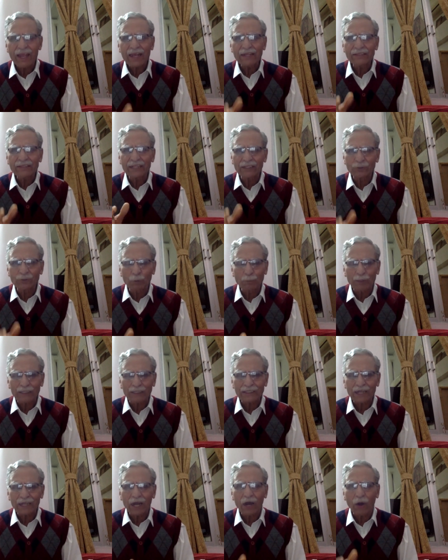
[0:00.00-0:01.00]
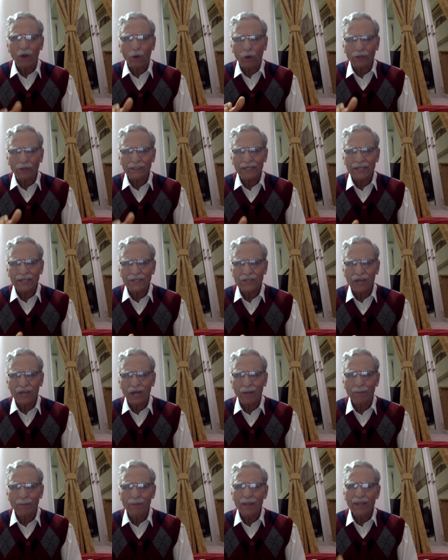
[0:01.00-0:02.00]
the dupatta or the
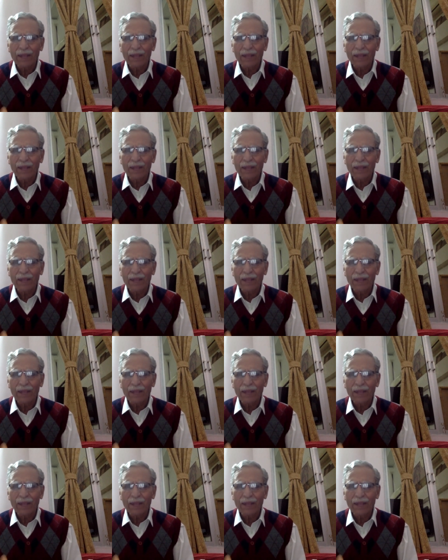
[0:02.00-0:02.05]
hijab